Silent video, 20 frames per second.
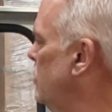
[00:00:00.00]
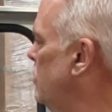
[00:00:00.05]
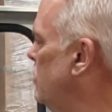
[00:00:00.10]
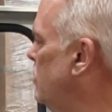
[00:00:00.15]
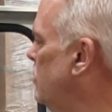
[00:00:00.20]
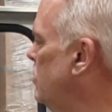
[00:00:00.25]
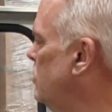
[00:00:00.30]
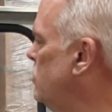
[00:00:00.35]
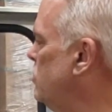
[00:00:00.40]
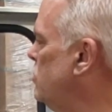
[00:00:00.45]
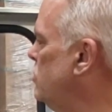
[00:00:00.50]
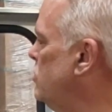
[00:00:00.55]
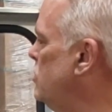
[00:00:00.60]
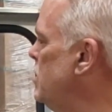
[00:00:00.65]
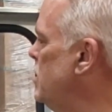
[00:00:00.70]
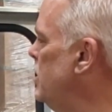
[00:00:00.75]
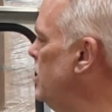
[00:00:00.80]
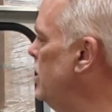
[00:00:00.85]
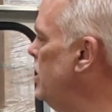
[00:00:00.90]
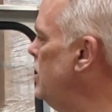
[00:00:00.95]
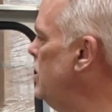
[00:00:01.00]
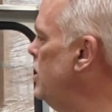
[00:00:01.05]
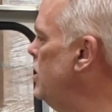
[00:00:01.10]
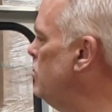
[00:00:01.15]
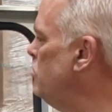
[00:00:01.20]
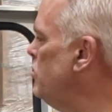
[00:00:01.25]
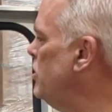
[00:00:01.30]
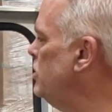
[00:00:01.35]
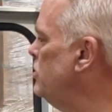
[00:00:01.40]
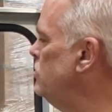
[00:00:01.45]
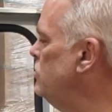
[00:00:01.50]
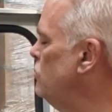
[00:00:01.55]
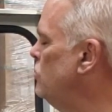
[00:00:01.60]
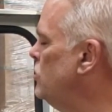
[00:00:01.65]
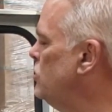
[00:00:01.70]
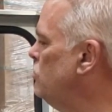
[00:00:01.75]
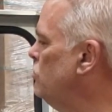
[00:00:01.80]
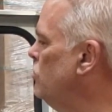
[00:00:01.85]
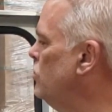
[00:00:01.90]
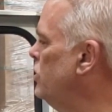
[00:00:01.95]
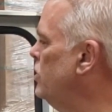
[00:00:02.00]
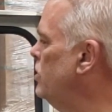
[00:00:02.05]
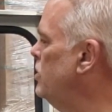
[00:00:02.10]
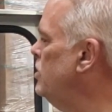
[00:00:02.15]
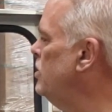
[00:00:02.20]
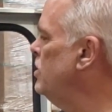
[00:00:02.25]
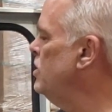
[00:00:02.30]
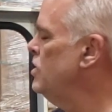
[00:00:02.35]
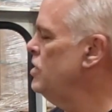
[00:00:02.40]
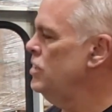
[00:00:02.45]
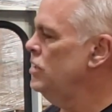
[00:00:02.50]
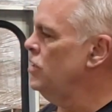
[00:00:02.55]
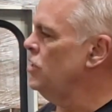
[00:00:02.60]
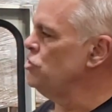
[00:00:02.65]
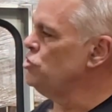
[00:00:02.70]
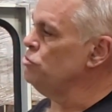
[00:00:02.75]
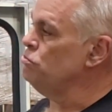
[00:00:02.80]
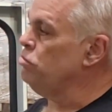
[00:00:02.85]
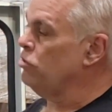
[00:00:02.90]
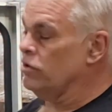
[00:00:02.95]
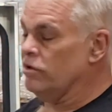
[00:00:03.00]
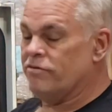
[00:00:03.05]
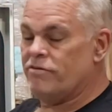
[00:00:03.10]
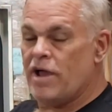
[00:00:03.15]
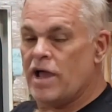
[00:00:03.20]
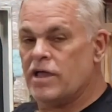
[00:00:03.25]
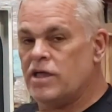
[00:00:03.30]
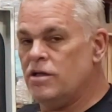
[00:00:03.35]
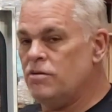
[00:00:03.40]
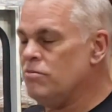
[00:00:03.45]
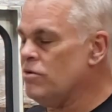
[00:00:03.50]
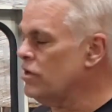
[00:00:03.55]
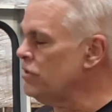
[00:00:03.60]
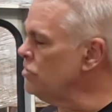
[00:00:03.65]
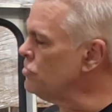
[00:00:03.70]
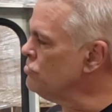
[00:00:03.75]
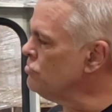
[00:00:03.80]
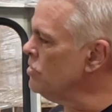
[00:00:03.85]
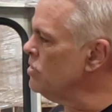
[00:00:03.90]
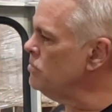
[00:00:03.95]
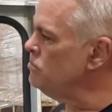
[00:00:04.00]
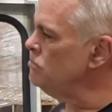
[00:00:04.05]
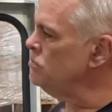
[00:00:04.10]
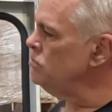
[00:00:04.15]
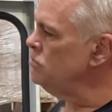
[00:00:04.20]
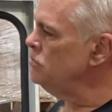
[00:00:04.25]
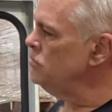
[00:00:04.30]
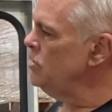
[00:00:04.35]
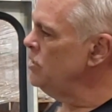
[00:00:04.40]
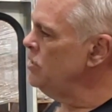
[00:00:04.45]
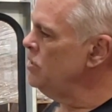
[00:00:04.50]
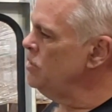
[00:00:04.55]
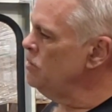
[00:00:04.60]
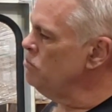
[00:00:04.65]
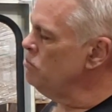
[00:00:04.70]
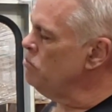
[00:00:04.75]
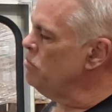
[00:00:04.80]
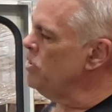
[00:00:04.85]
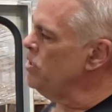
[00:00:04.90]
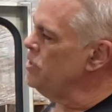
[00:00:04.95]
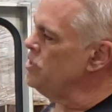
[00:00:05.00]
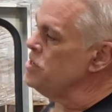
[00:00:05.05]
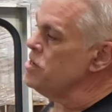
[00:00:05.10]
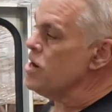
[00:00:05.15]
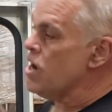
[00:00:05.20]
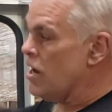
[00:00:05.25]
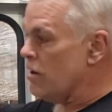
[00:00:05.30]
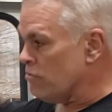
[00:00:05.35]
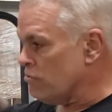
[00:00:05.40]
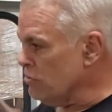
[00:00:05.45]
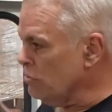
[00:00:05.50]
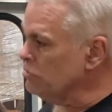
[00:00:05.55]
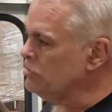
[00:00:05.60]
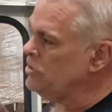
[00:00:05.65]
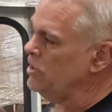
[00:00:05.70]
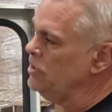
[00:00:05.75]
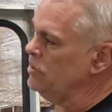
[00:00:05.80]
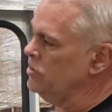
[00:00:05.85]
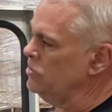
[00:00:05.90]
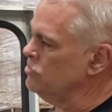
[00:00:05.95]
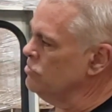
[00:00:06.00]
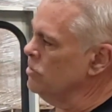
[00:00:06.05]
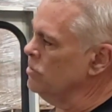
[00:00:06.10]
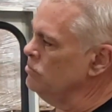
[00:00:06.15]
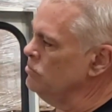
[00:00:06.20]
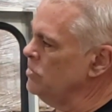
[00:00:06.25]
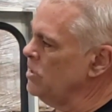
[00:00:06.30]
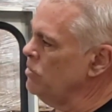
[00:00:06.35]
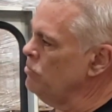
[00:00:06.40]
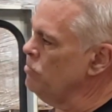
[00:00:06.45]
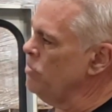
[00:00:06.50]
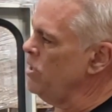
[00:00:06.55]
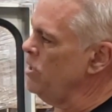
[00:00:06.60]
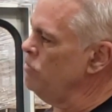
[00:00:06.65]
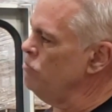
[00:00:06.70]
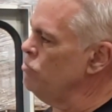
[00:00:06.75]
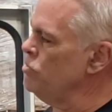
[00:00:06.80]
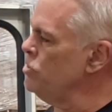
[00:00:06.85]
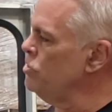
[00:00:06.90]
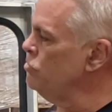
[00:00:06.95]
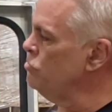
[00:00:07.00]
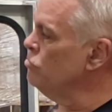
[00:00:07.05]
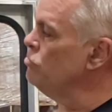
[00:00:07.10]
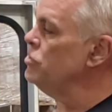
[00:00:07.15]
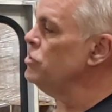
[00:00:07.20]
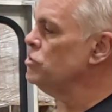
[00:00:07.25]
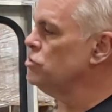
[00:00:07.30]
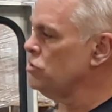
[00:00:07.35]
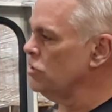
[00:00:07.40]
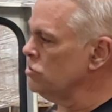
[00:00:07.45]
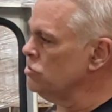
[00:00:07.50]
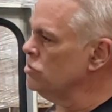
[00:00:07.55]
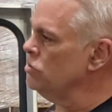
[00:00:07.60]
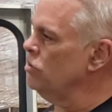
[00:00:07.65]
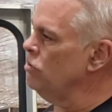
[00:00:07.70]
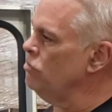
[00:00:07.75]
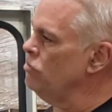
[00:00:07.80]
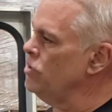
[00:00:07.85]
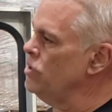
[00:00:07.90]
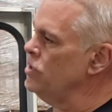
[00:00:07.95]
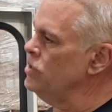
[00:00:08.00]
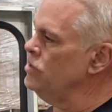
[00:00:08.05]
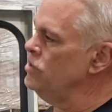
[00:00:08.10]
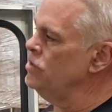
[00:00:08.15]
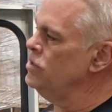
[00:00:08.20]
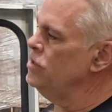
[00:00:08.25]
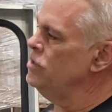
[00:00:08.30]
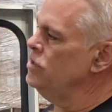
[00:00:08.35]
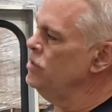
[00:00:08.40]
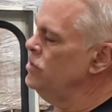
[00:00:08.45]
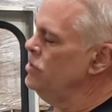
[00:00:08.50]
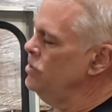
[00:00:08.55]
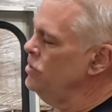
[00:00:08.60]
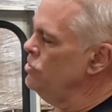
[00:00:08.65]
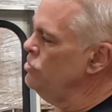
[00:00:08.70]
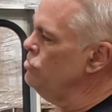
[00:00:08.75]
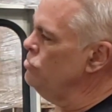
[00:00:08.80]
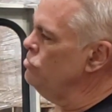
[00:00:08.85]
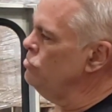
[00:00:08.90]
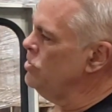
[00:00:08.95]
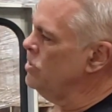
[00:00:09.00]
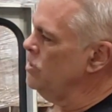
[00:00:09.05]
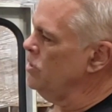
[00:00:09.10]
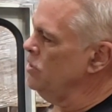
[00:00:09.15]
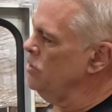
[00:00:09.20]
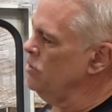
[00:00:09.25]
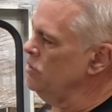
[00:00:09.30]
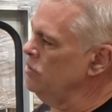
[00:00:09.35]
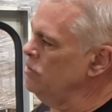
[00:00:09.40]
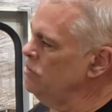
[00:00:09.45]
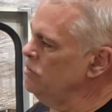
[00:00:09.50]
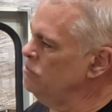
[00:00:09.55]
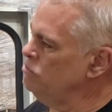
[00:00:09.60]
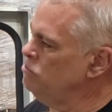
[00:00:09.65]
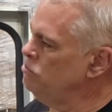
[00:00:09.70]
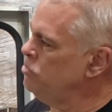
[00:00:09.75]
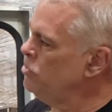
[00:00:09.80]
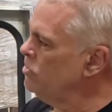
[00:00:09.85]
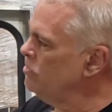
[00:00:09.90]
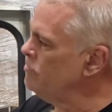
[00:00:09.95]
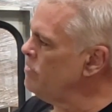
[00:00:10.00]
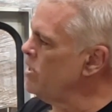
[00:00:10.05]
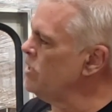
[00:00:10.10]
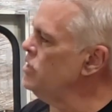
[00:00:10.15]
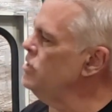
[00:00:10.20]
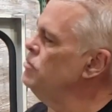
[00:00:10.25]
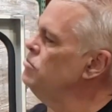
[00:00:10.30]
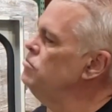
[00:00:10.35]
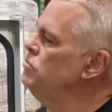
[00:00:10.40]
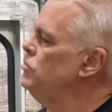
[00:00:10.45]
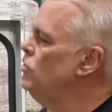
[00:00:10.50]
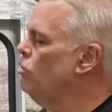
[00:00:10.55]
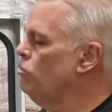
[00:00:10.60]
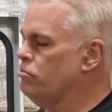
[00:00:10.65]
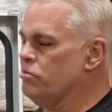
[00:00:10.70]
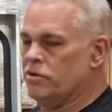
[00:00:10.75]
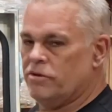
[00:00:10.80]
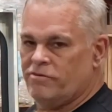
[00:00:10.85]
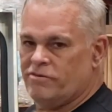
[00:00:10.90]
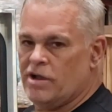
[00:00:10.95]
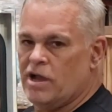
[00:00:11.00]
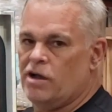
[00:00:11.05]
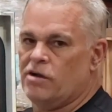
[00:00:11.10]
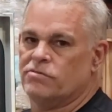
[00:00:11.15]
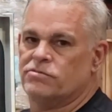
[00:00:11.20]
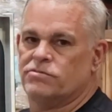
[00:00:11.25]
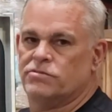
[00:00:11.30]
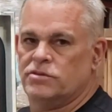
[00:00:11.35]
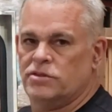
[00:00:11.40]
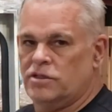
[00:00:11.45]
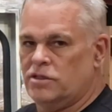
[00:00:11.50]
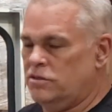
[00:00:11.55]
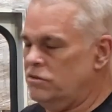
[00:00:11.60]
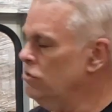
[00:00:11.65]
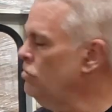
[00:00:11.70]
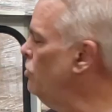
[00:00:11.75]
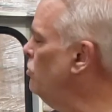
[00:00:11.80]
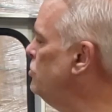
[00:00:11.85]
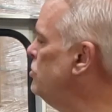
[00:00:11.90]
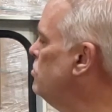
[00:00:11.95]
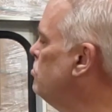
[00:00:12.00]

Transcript: This is the inhale button, which would let you pull a vacuum on the drum but not rotate the drum. That way, when you're doing your suction loading, you can pull the vacuum, open a valve, and load your